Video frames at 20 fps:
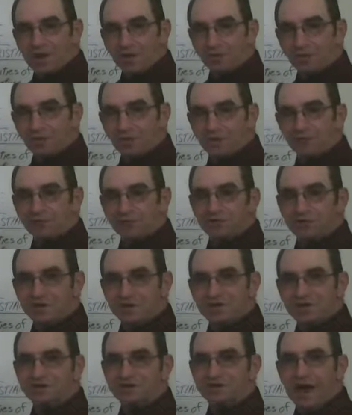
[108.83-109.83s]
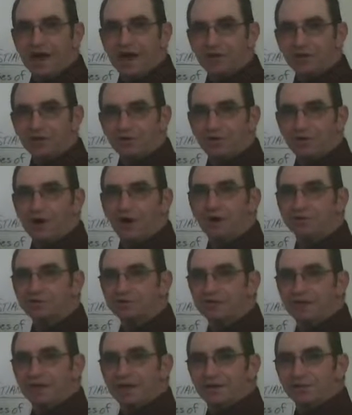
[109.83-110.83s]
Whenever Jesus died on the
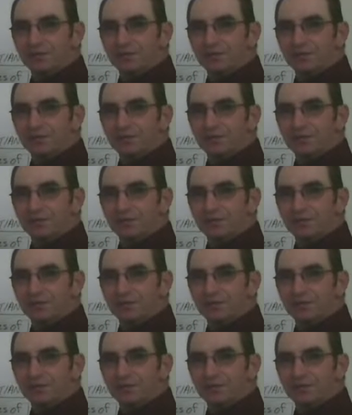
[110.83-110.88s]
cross,